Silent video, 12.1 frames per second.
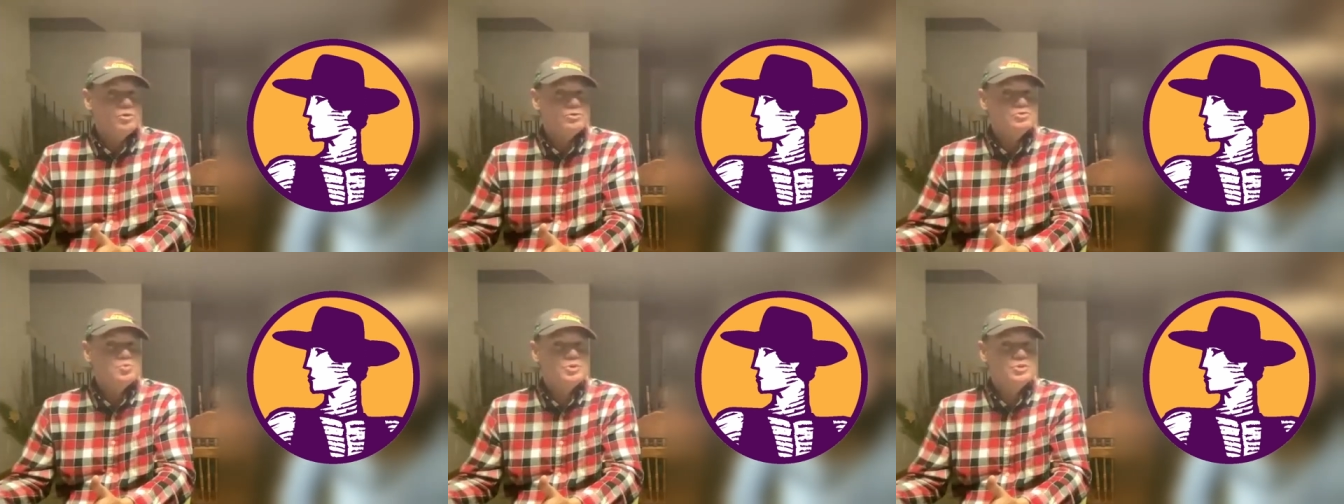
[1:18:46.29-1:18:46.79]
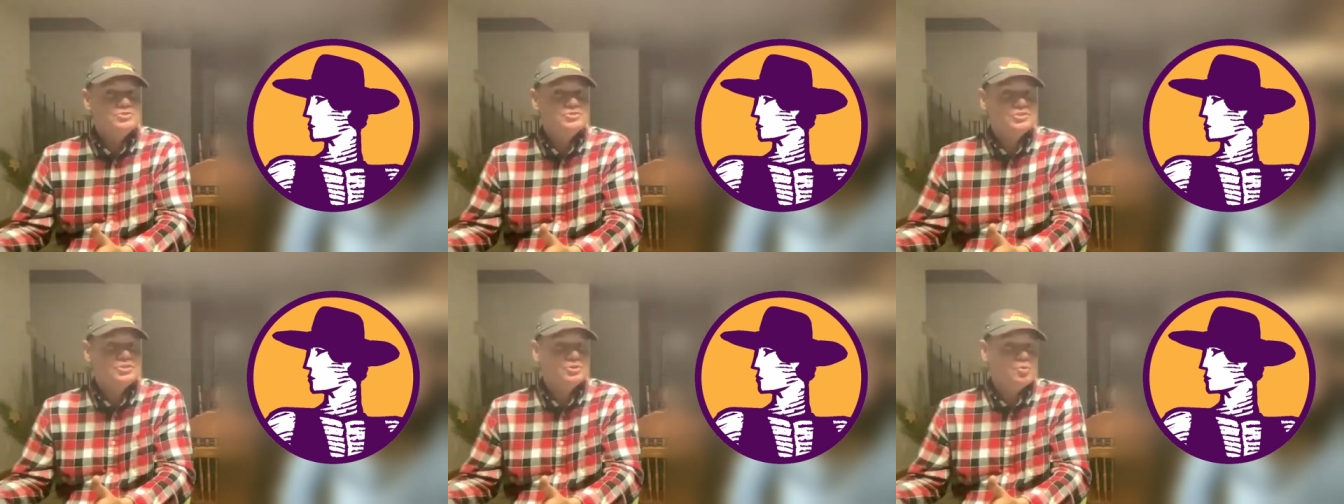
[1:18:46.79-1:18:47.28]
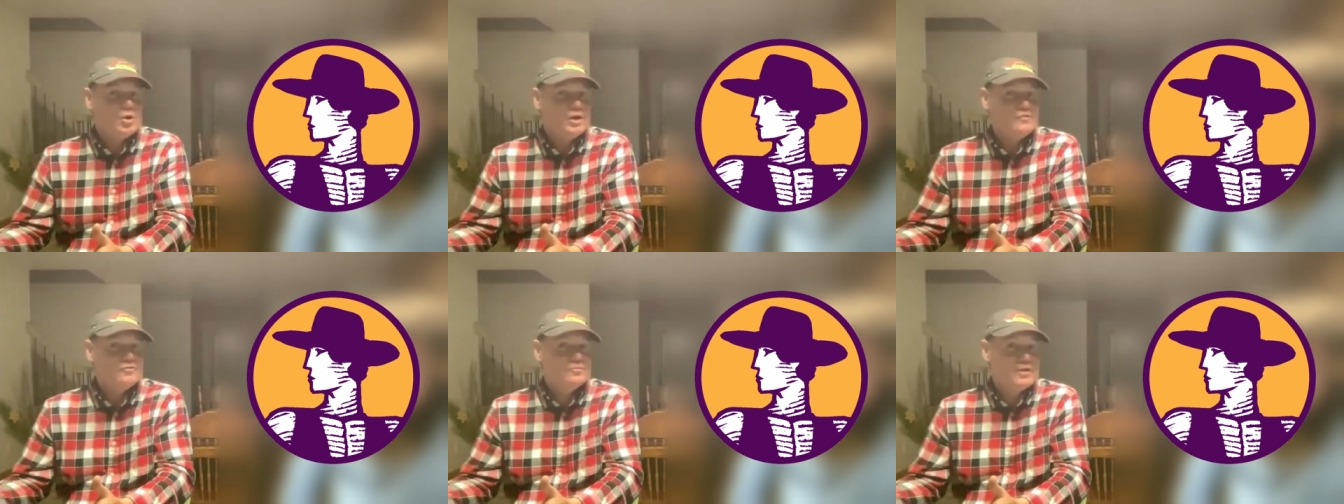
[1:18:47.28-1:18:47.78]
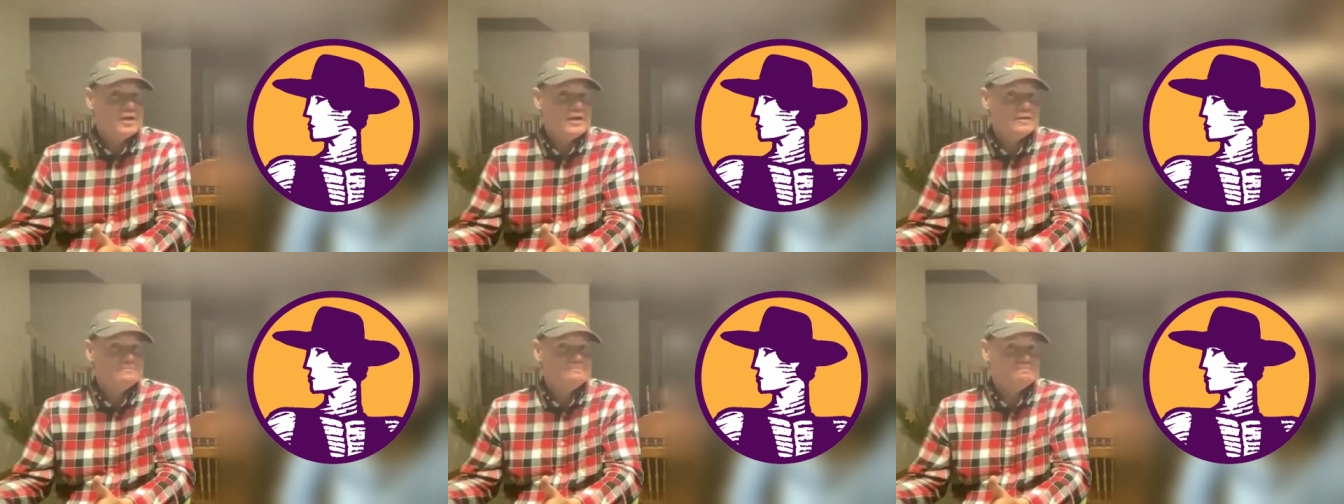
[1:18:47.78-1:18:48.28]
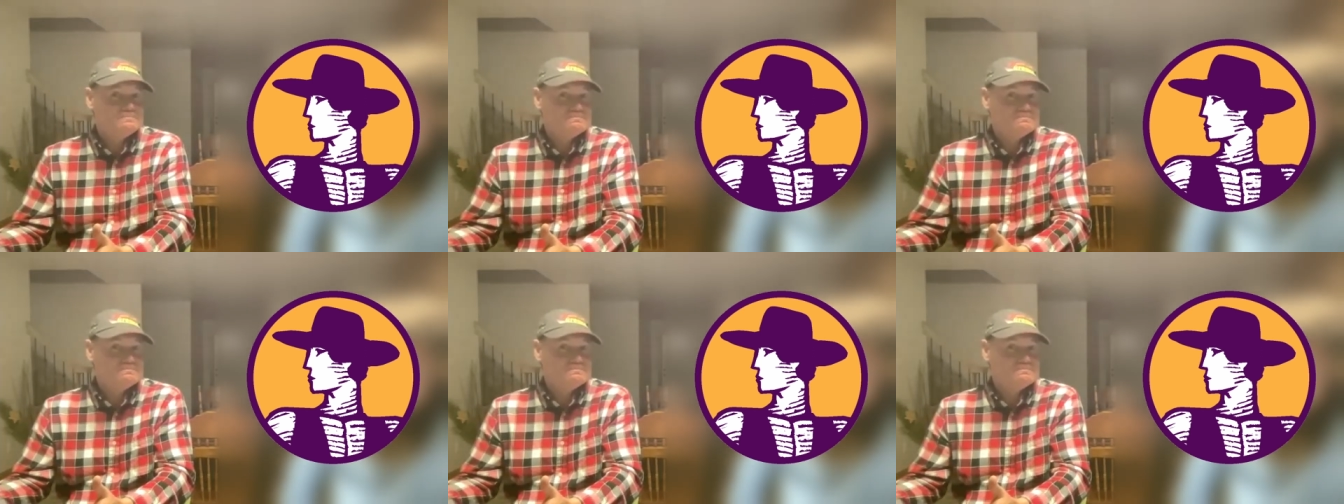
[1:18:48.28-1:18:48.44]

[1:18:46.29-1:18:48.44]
once we steer away from that,